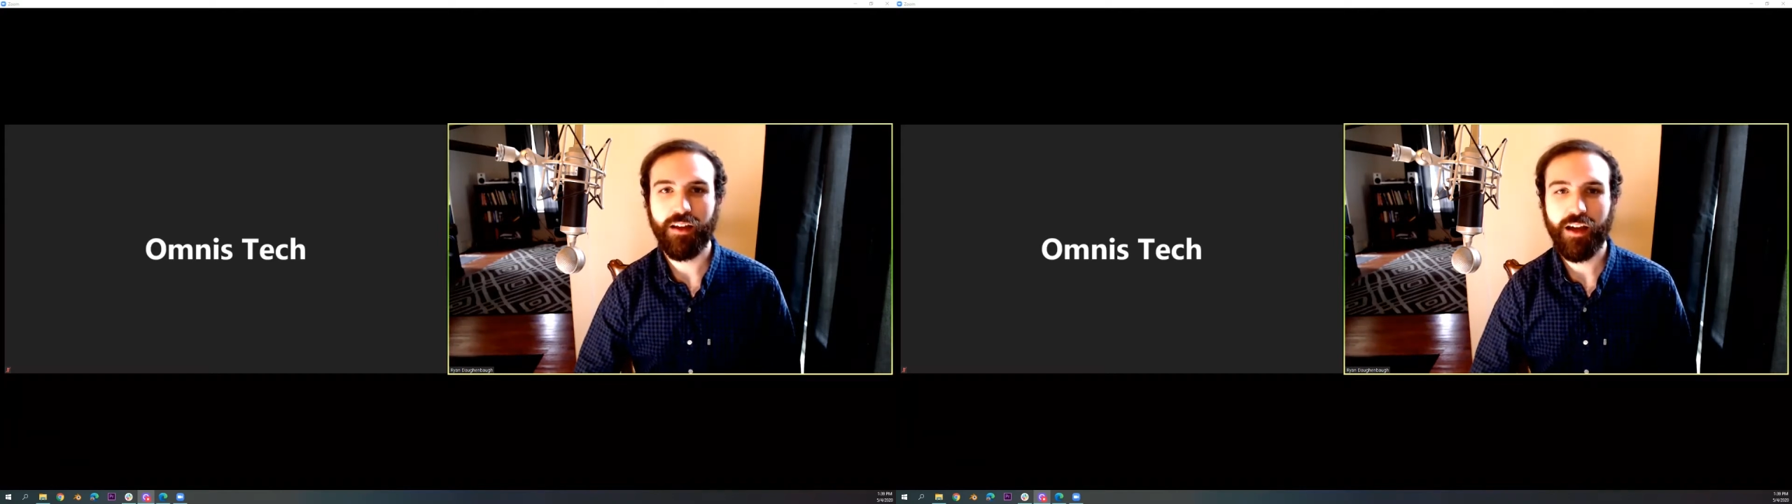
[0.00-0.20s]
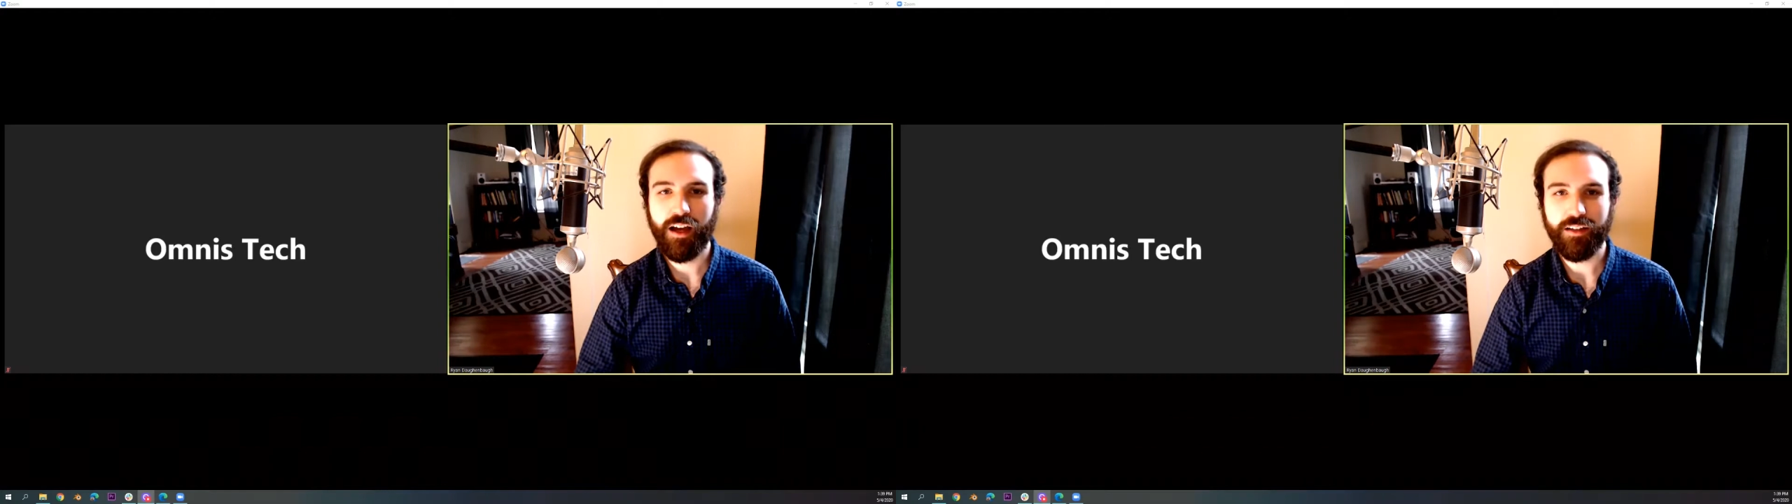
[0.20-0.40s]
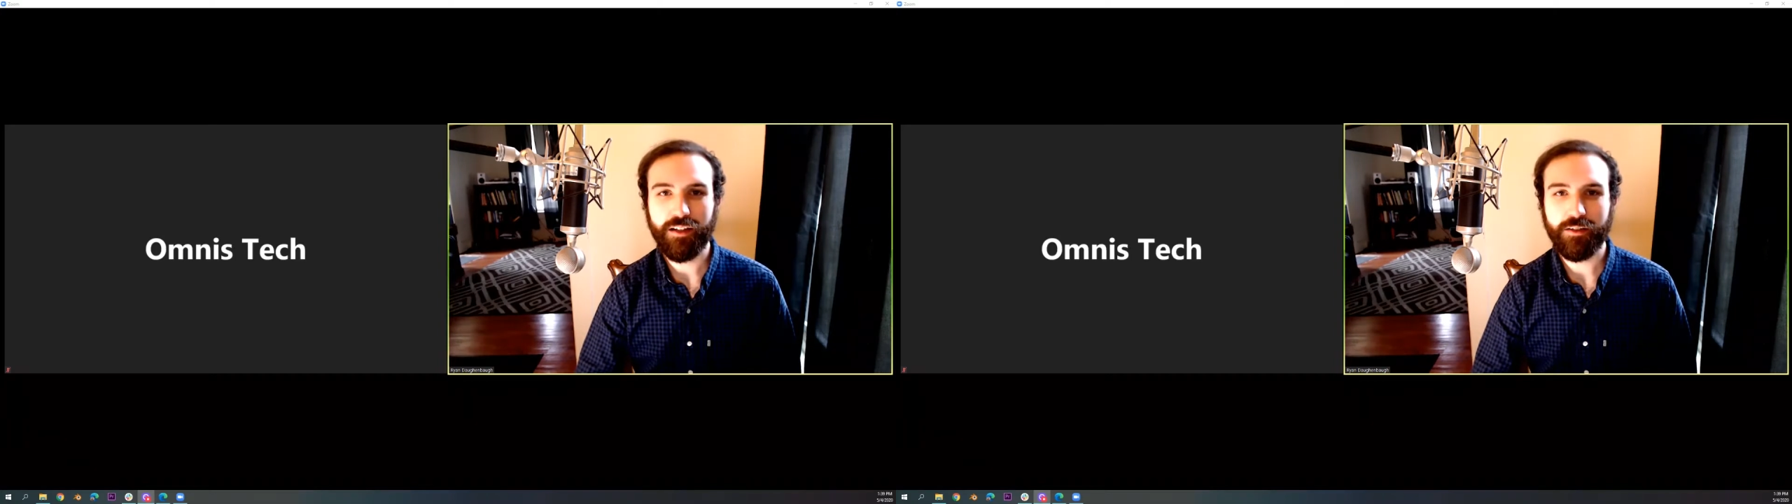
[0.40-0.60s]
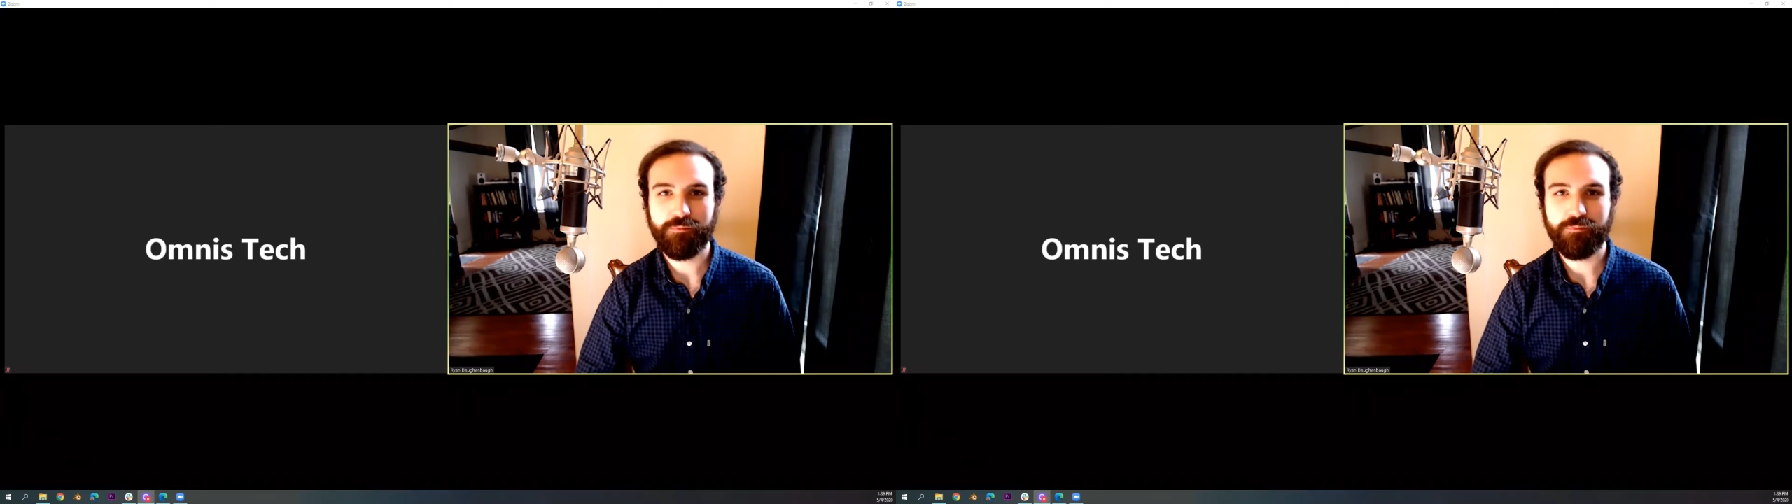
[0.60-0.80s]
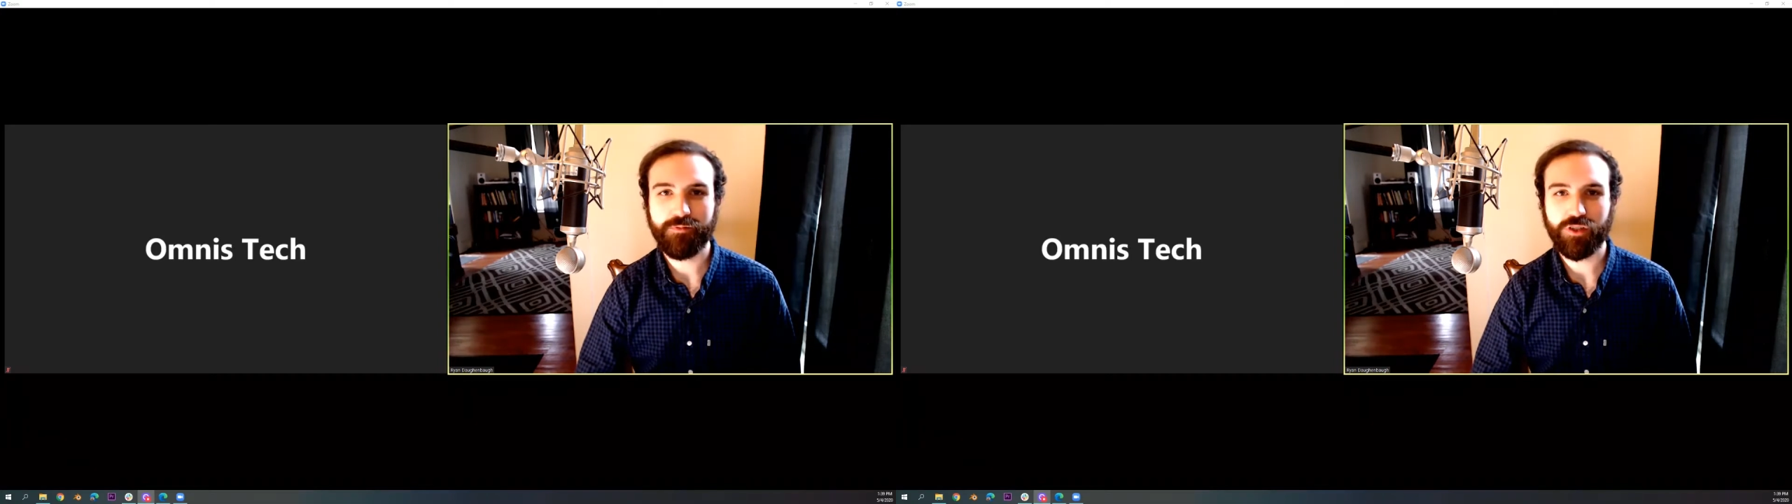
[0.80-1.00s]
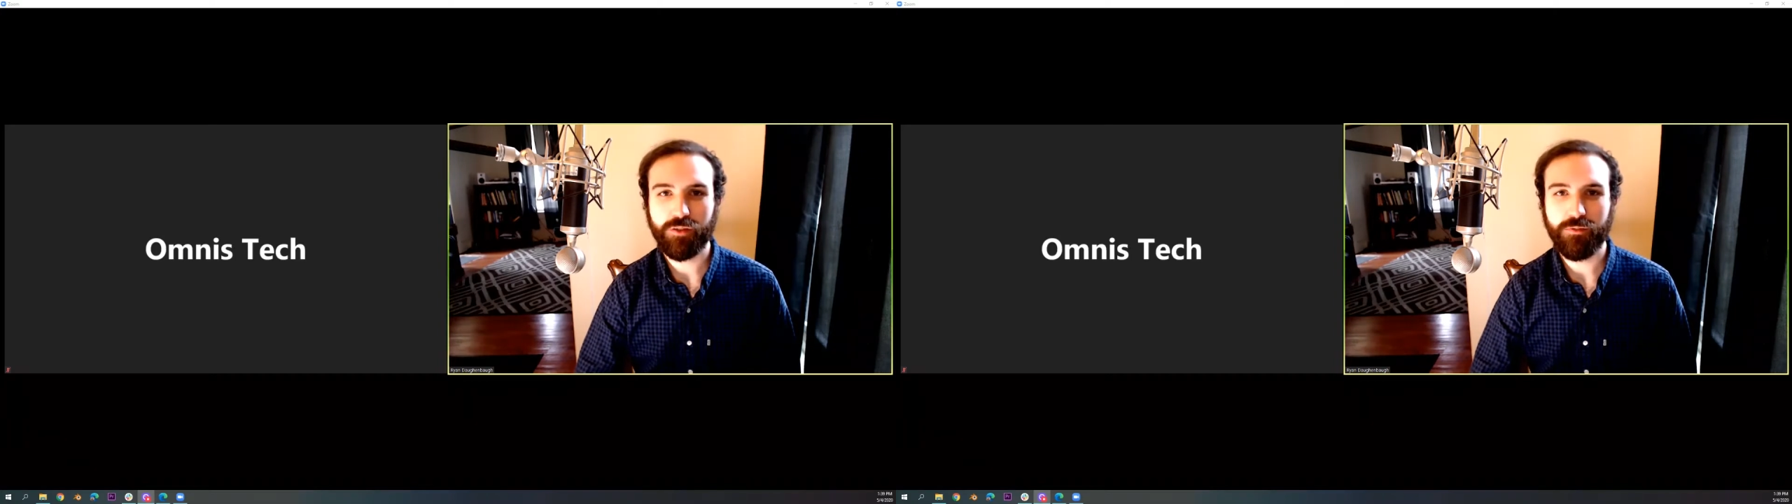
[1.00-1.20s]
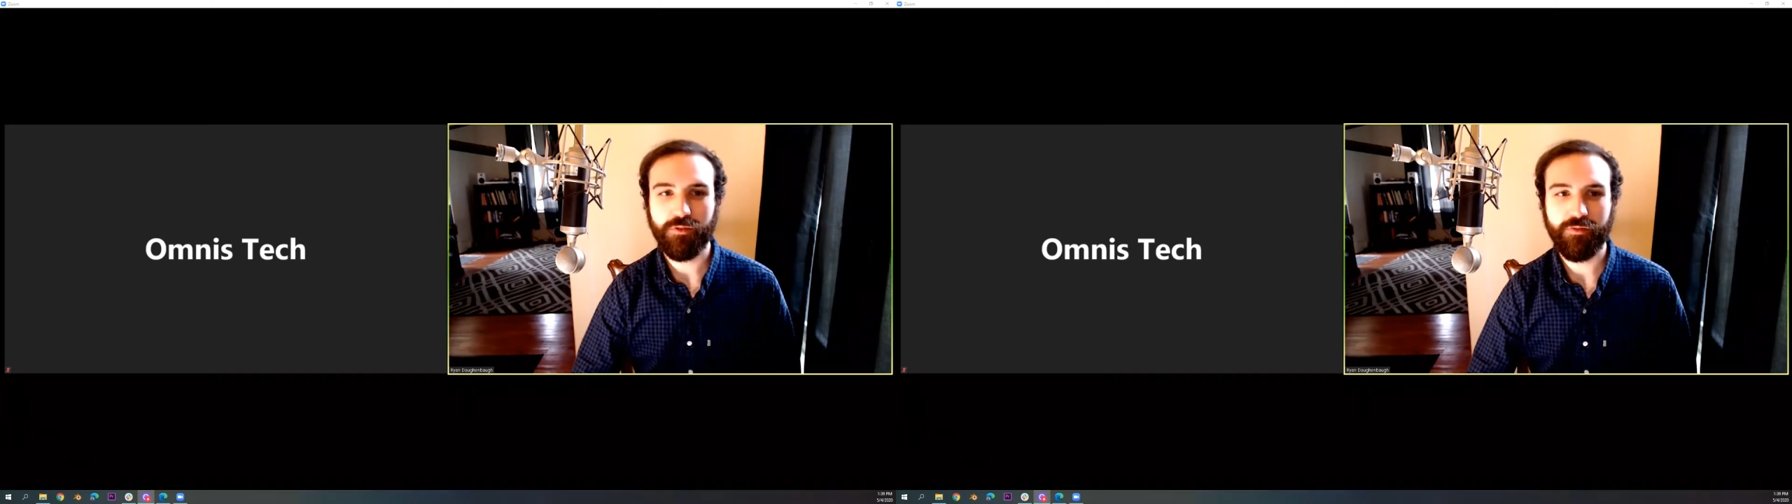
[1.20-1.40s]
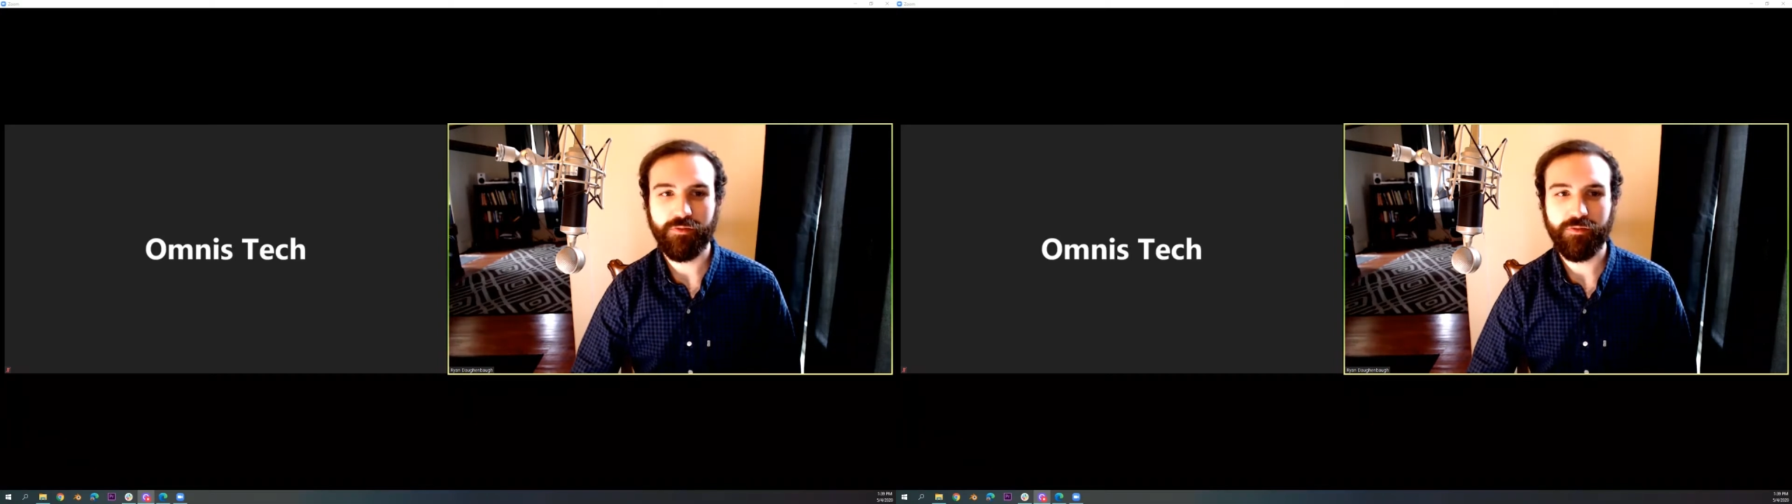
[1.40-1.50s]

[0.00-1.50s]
a lot of trouble